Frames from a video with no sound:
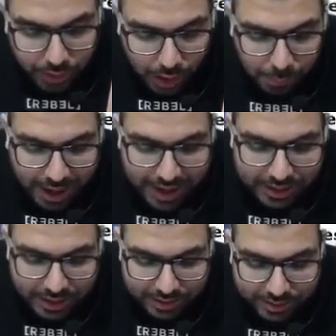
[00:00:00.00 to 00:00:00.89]
by the
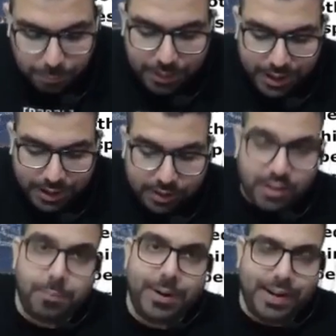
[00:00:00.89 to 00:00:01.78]
recipient.
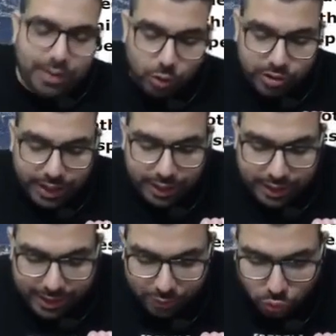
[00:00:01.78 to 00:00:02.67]
Recipient is outside
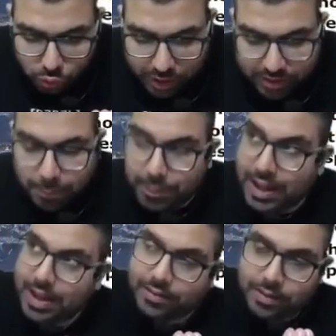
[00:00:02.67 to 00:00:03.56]
India to the
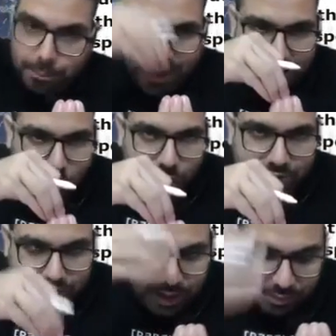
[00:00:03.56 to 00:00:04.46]
supplier. Supplier who is is
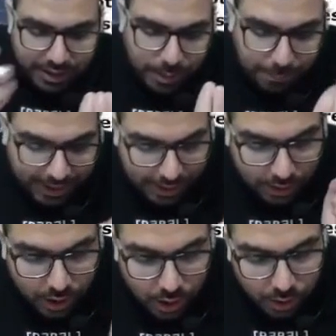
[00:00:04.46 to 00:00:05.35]
given the plane
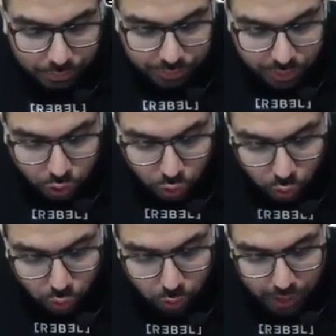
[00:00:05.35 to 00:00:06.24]

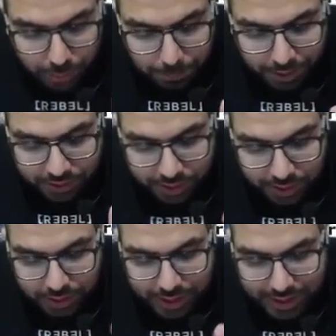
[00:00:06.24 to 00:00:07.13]
to a
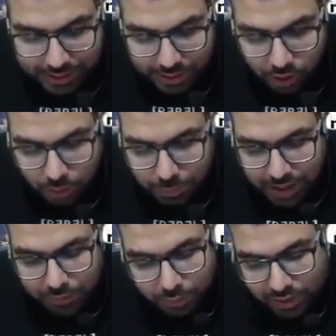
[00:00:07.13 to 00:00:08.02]
person acting on
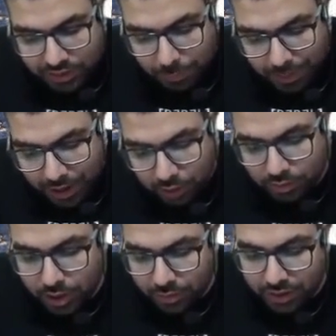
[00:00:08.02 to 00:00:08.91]
behalf of the supplier of
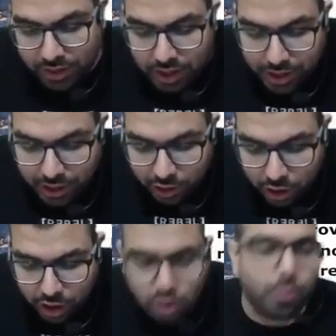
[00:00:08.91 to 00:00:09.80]
service in
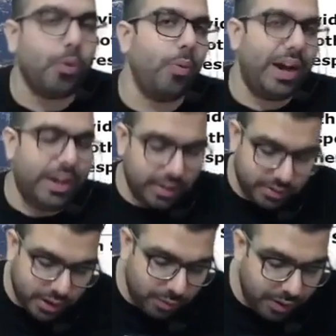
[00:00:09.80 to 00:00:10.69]
order to provide the
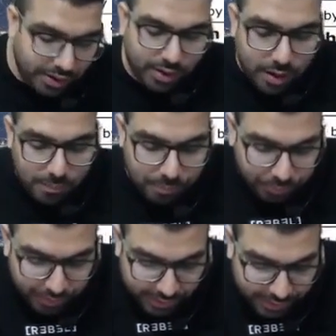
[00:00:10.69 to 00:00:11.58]
service.
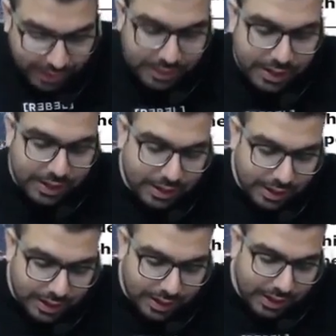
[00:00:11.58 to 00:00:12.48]
Then they are
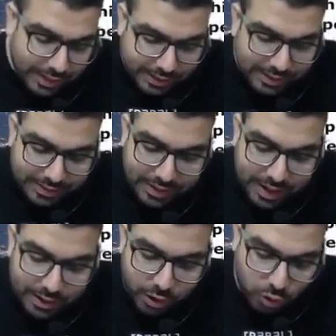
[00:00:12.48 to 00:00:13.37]
telling in this
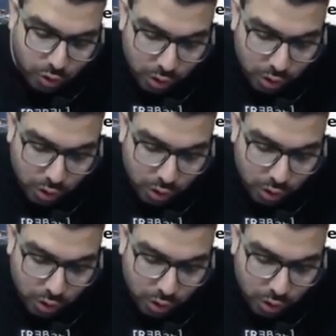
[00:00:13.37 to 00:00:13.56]
scenario